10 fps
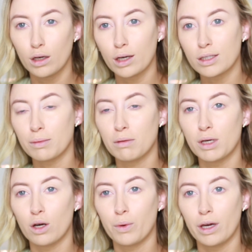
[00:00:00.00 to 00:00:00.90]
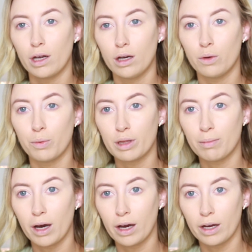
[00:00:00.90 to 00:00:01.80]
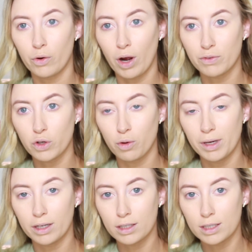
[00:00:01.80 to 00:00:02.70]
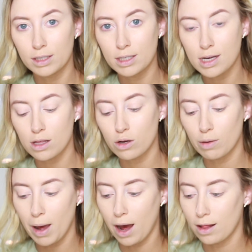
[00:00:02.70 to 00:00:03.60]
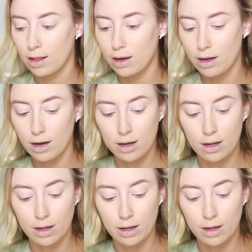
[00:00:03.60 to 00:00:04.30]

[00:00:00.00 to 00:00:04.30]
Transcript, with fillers: Next I'm gonna be going in with my Graftobian Concealer Palette.